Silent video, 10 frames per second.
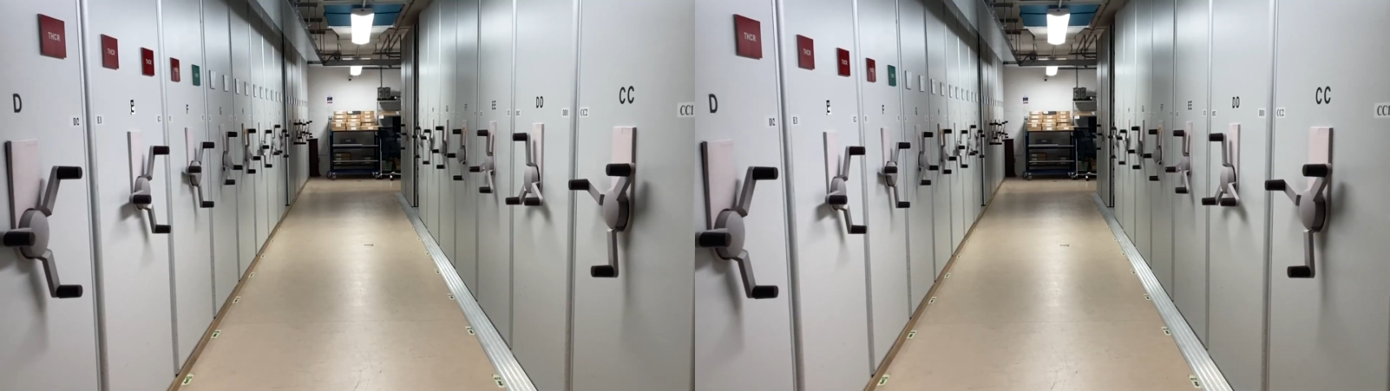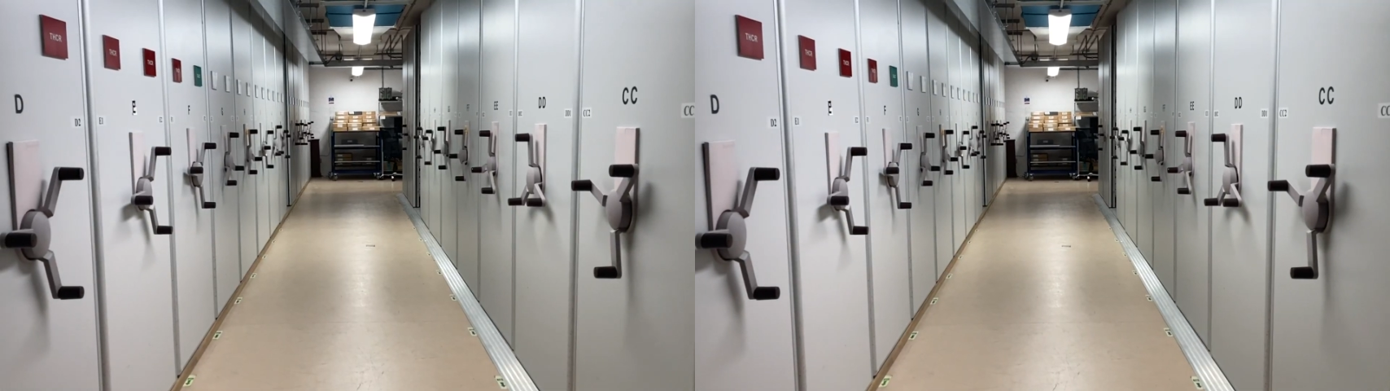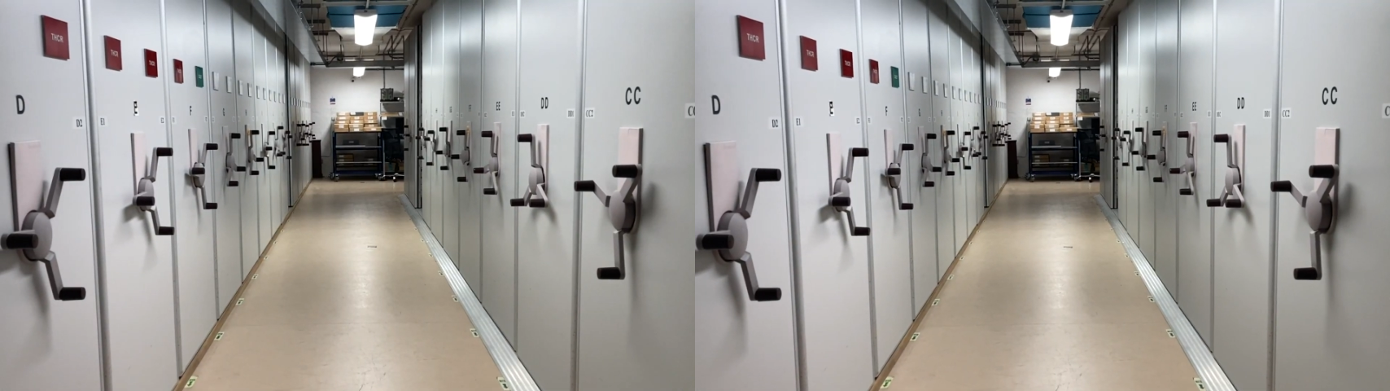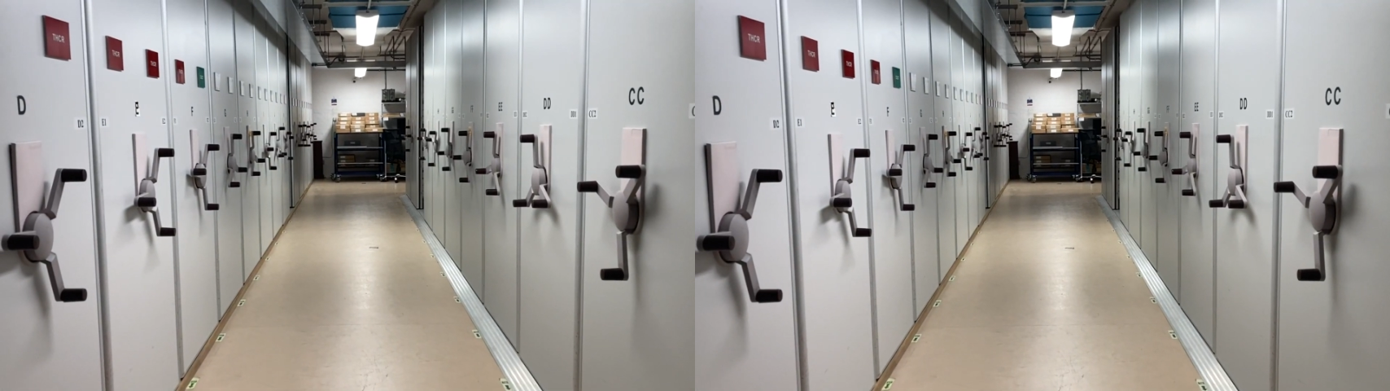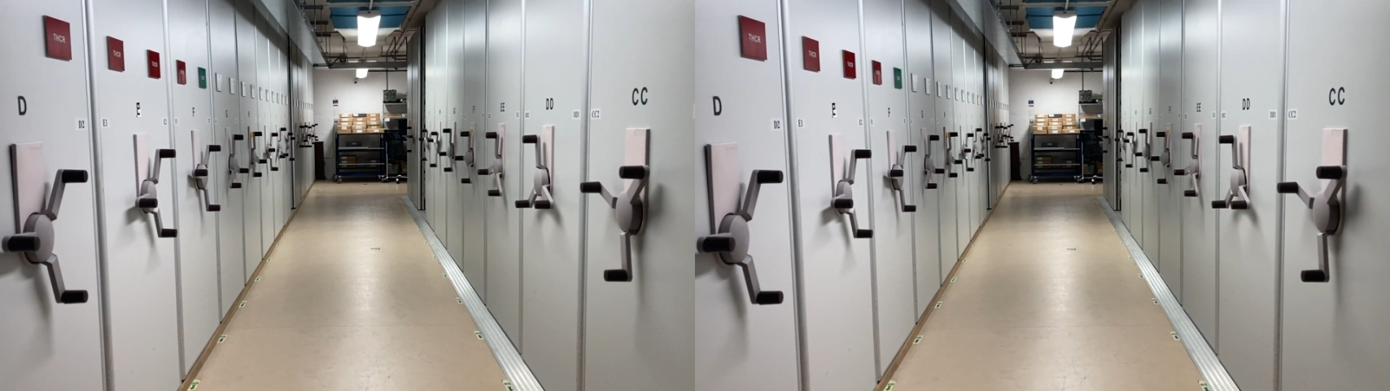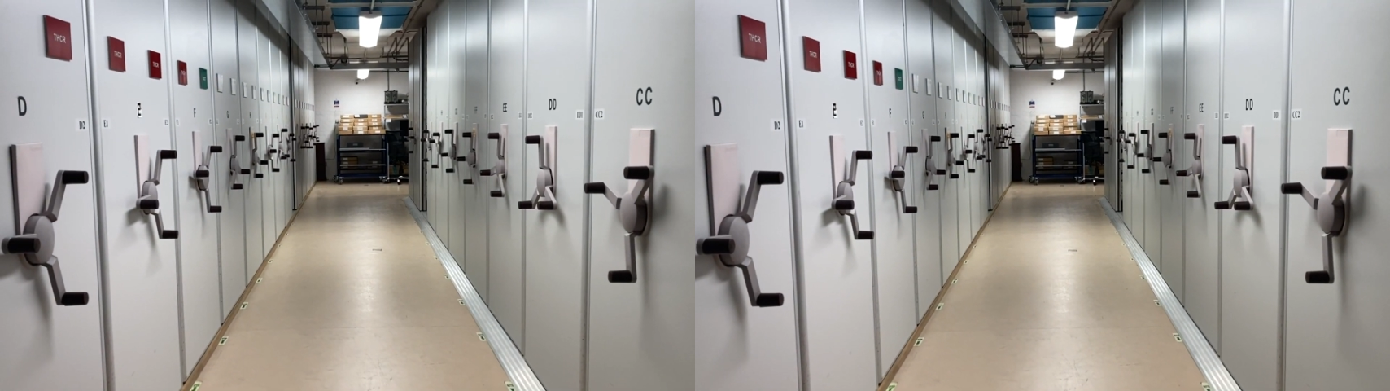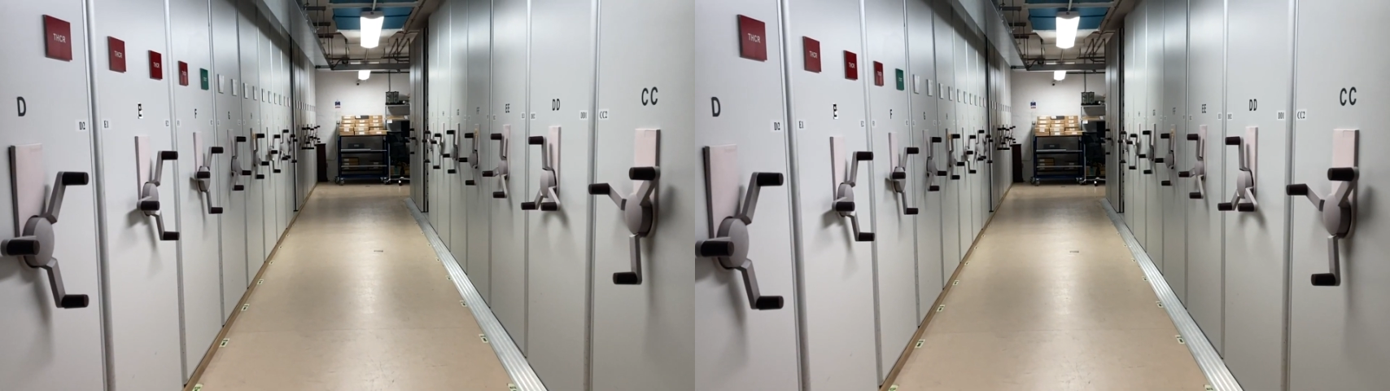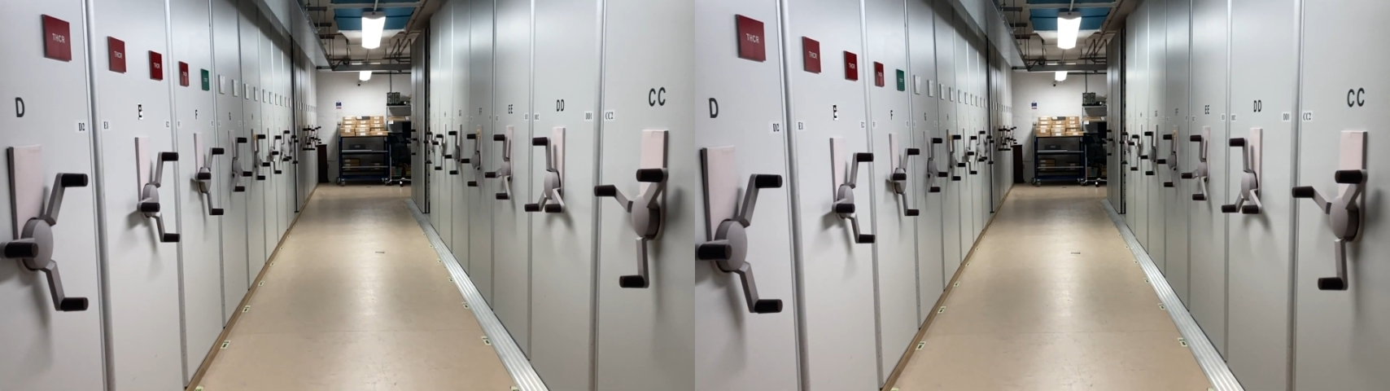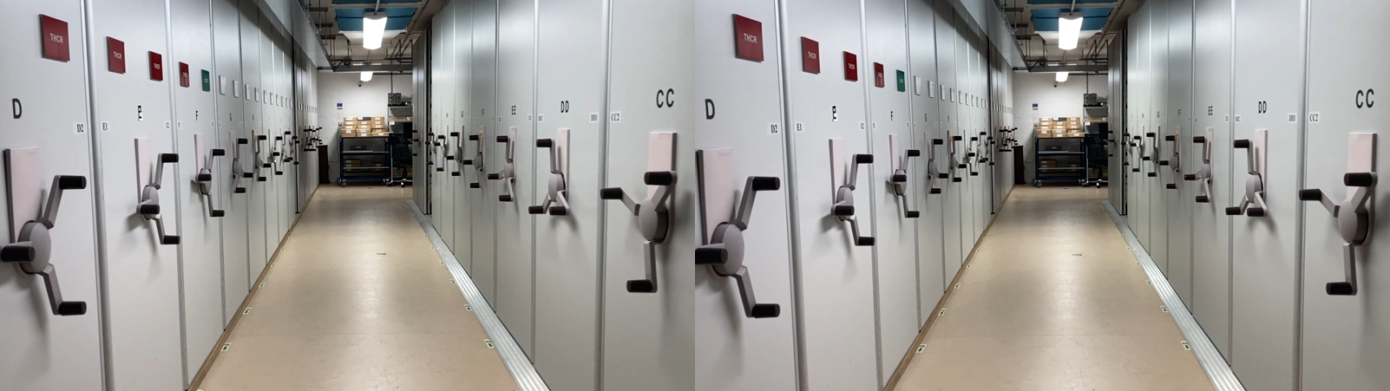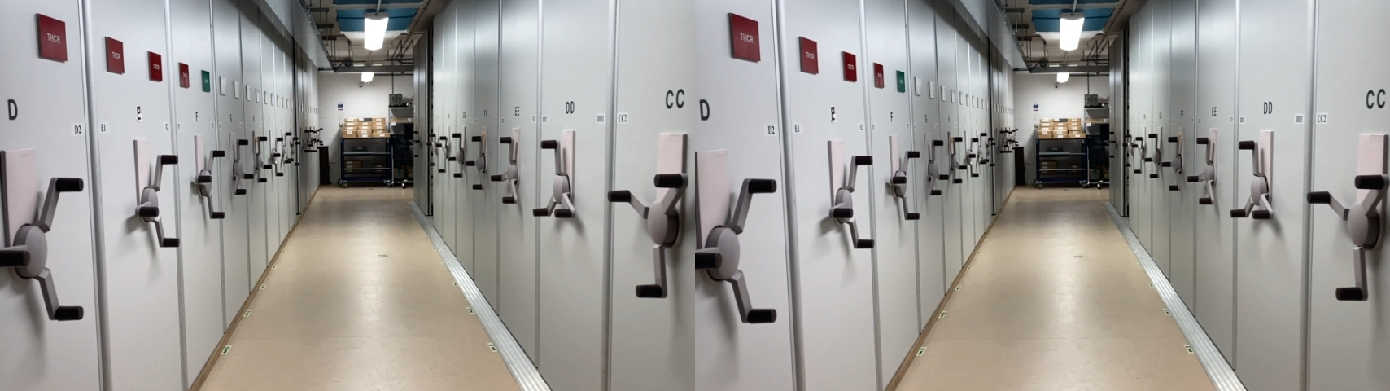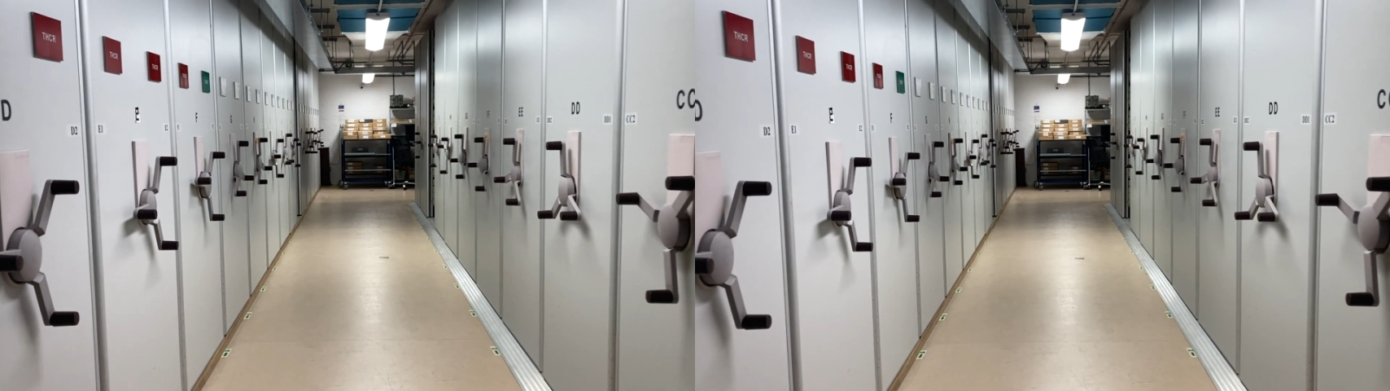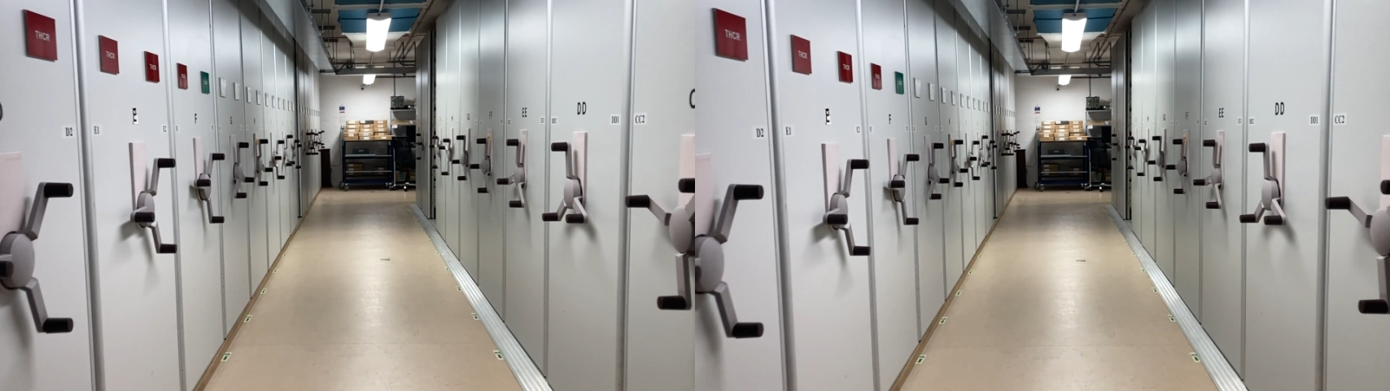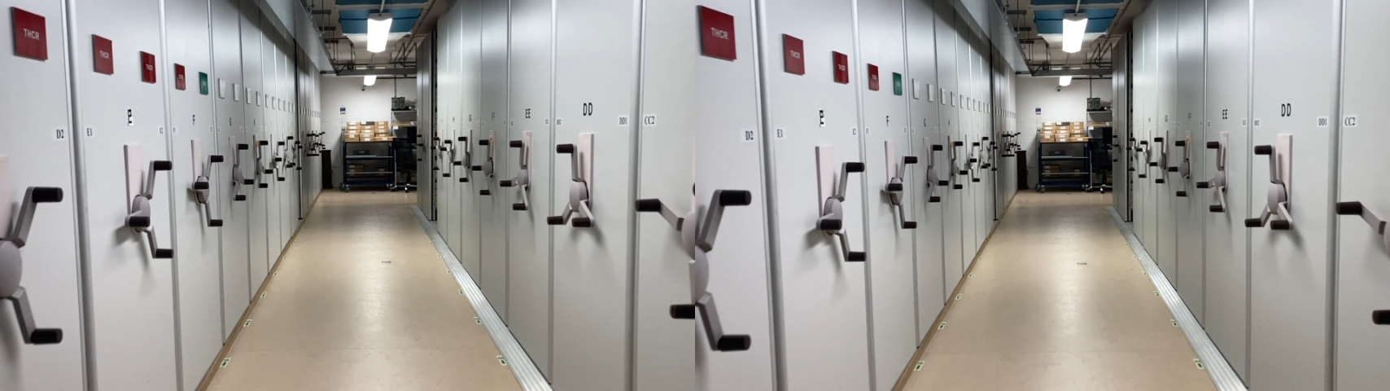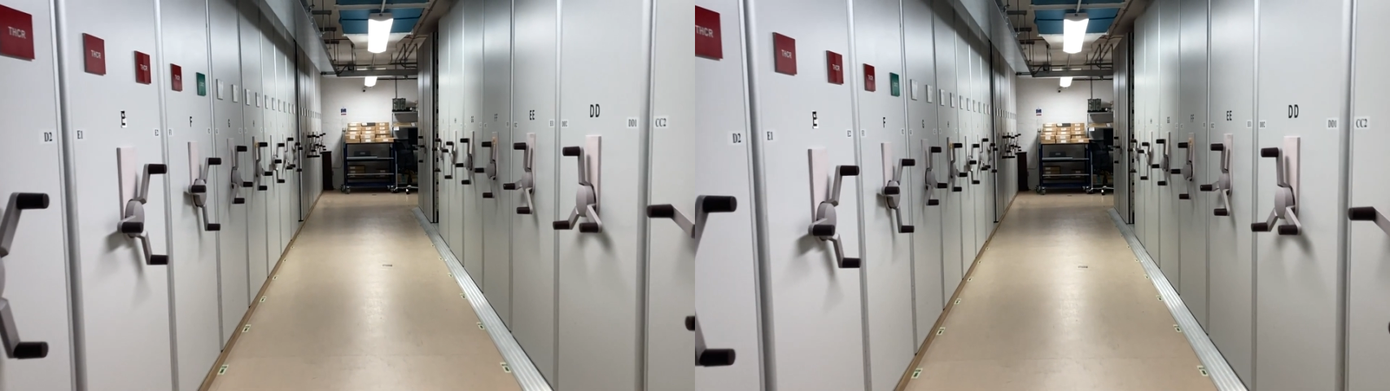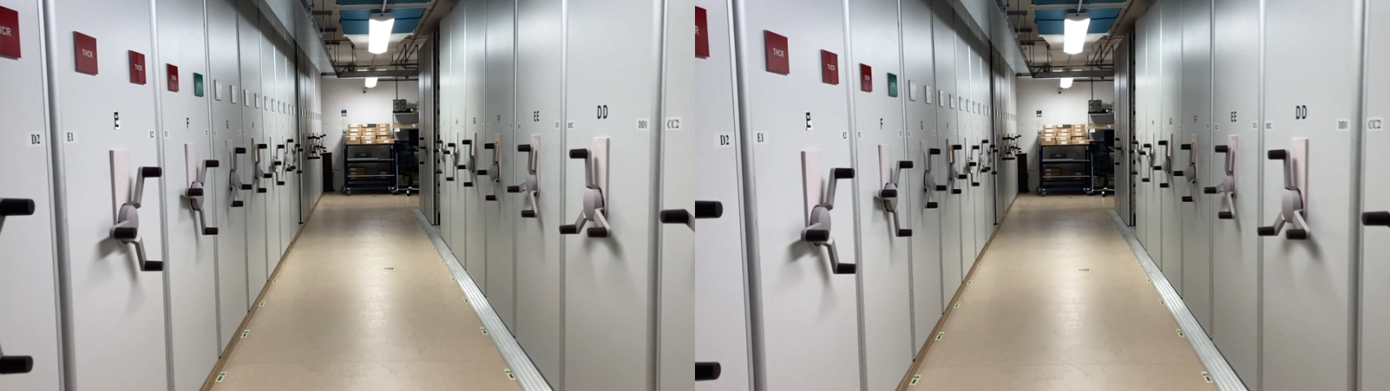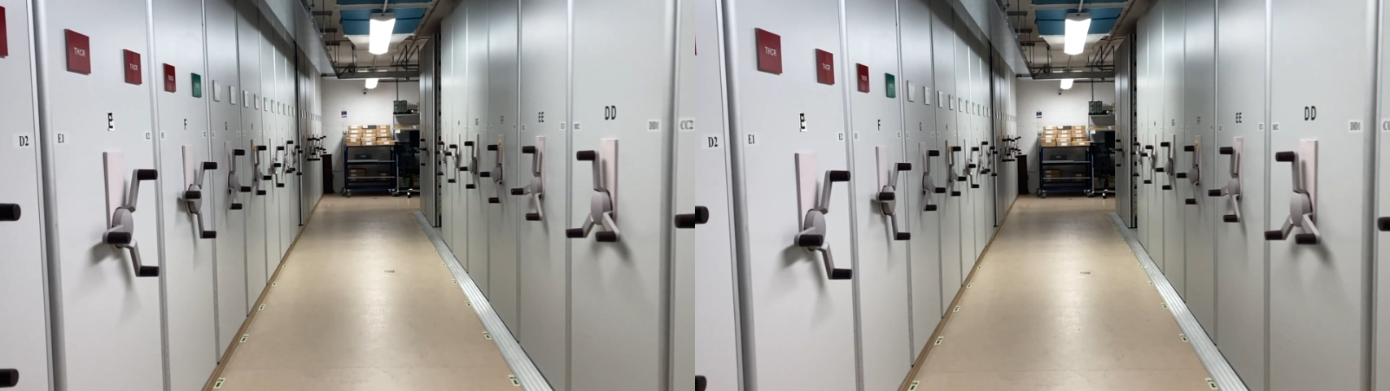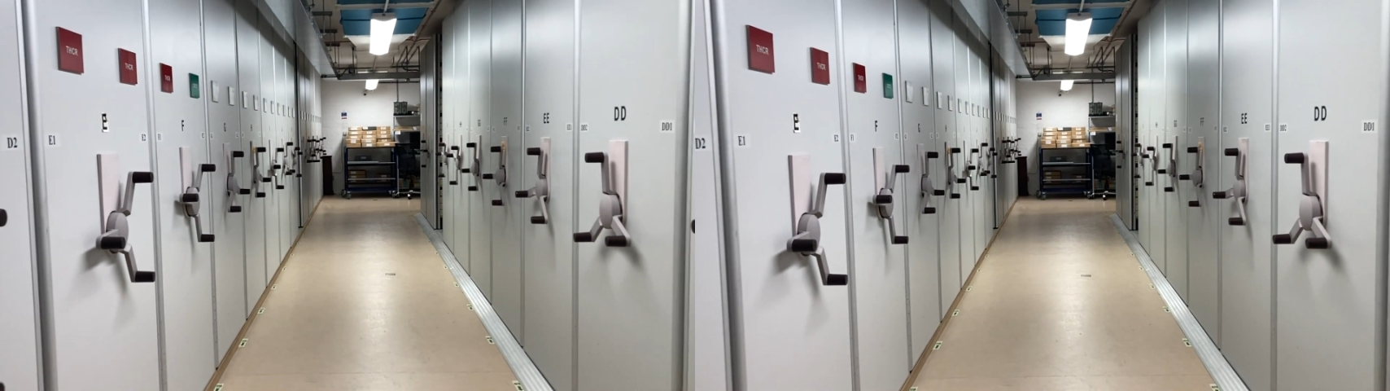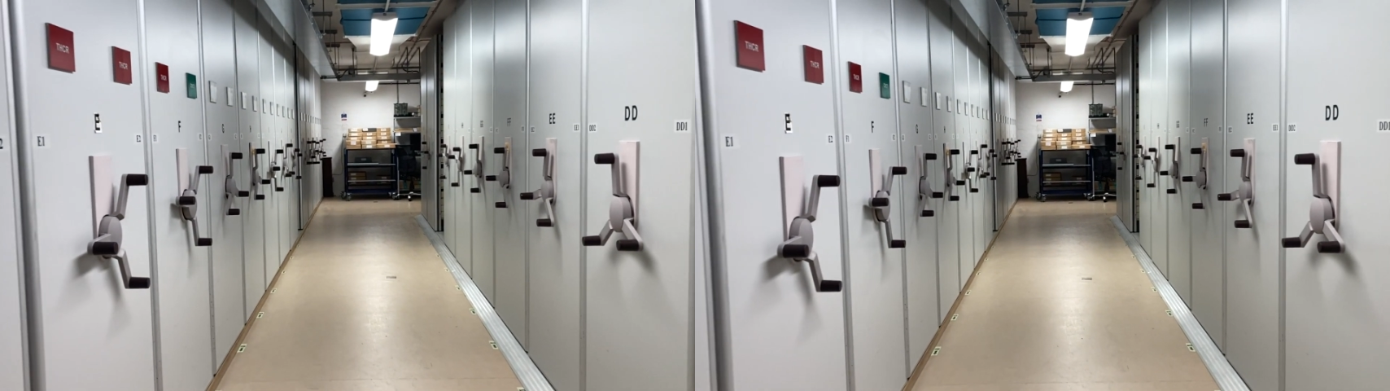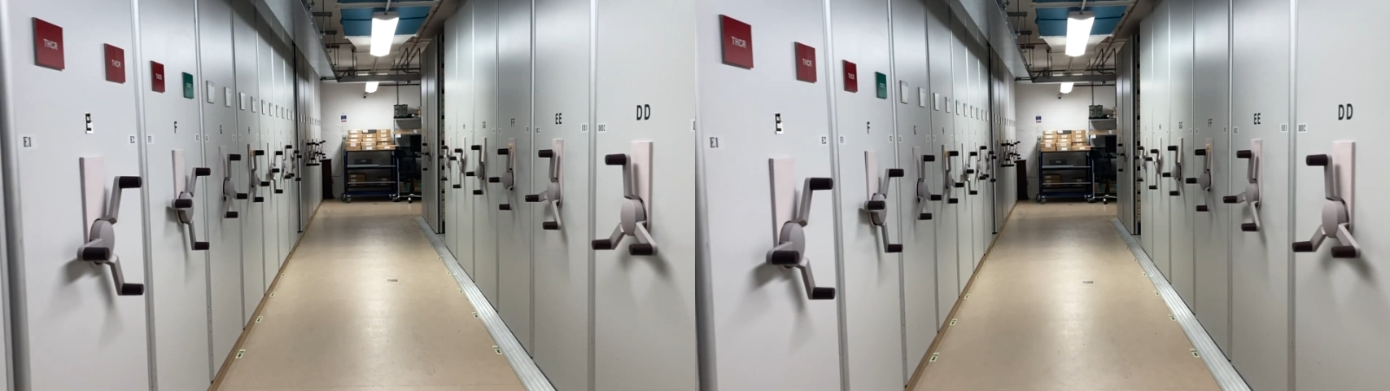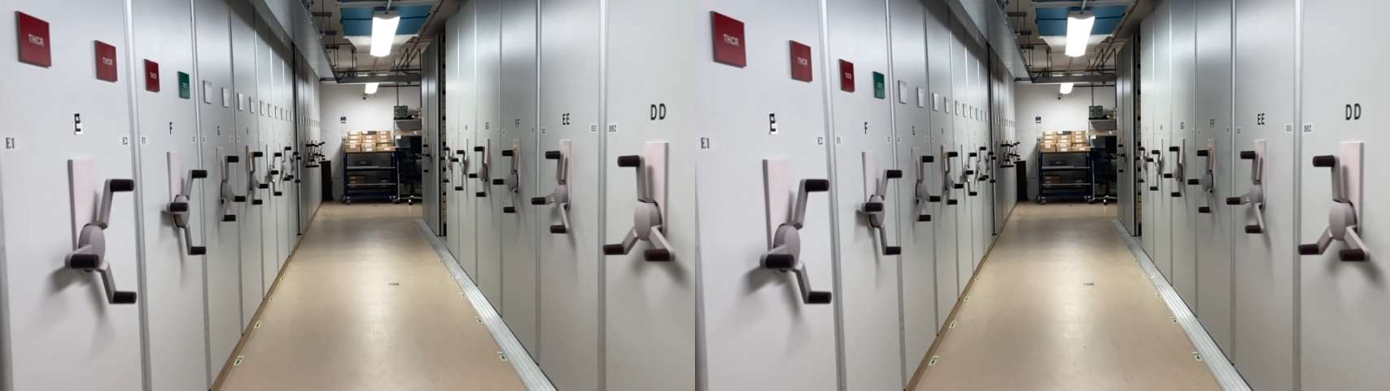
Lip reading: (no speaker visible)